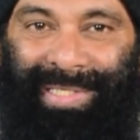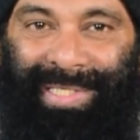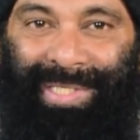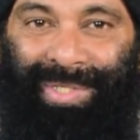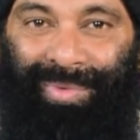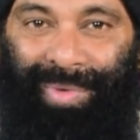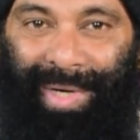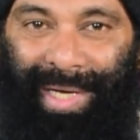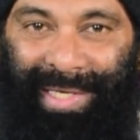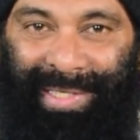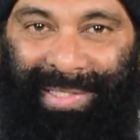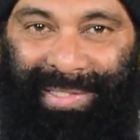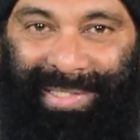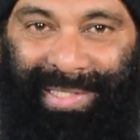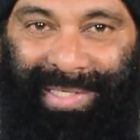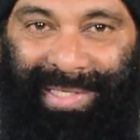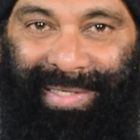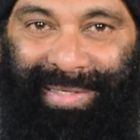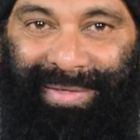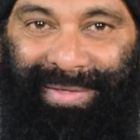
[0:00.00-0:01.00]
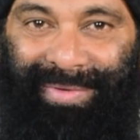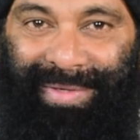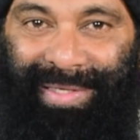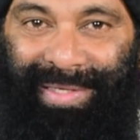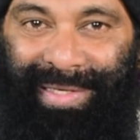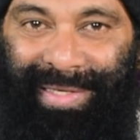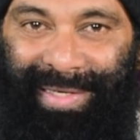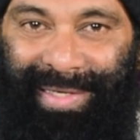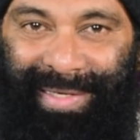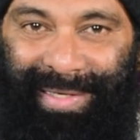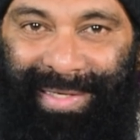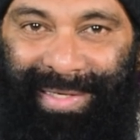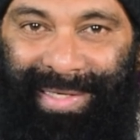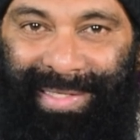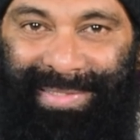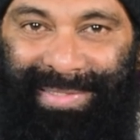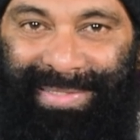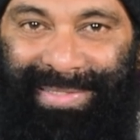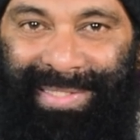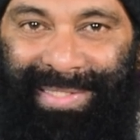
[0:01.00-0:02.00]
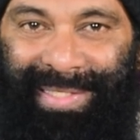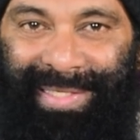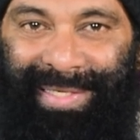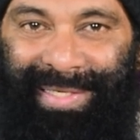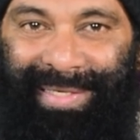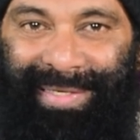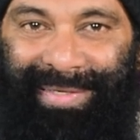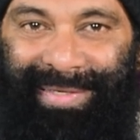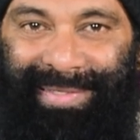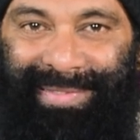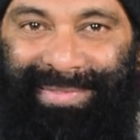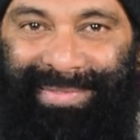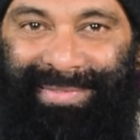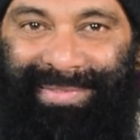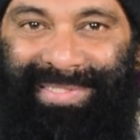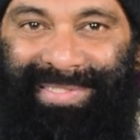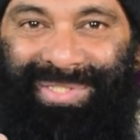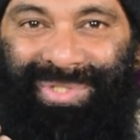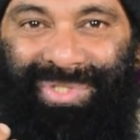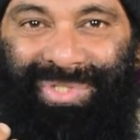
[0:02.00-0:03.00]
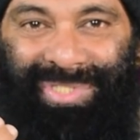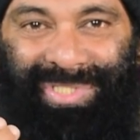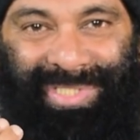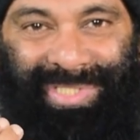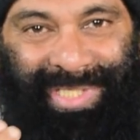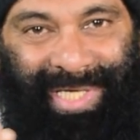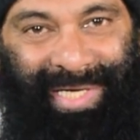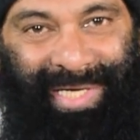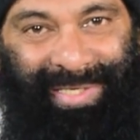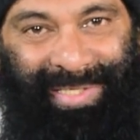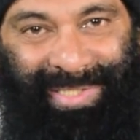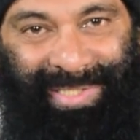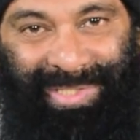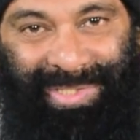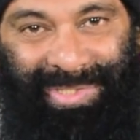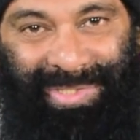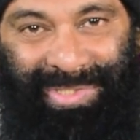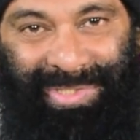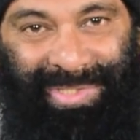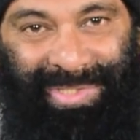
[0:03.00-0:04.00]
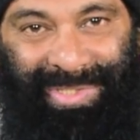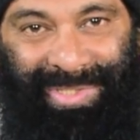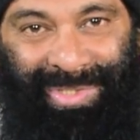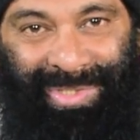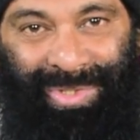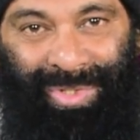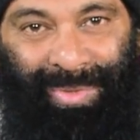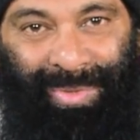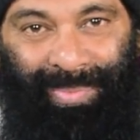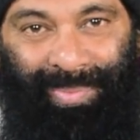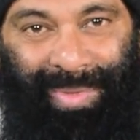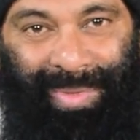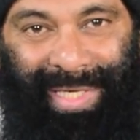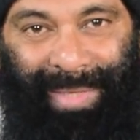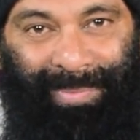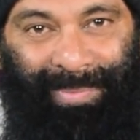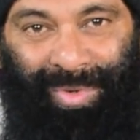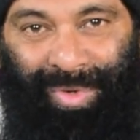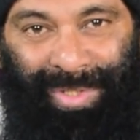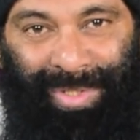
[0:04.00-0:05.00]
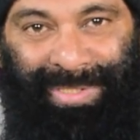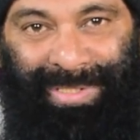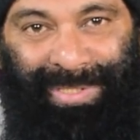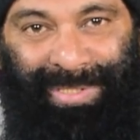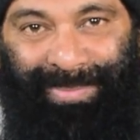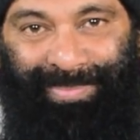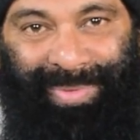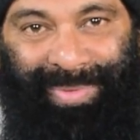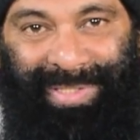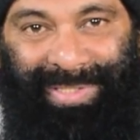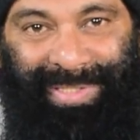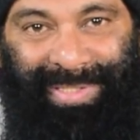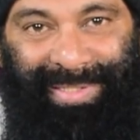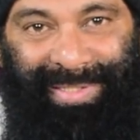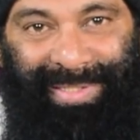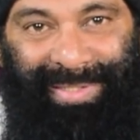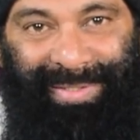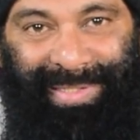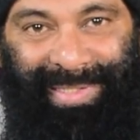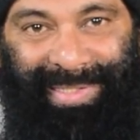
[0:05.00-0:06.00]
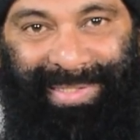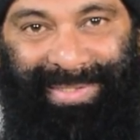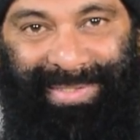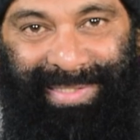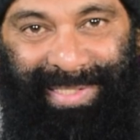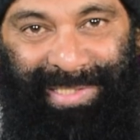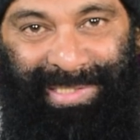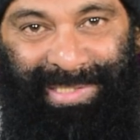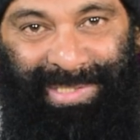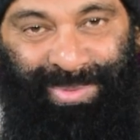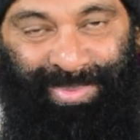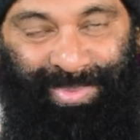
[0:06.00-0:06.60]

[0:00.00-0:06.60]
Equality is, you share it, you don't become constipated. That is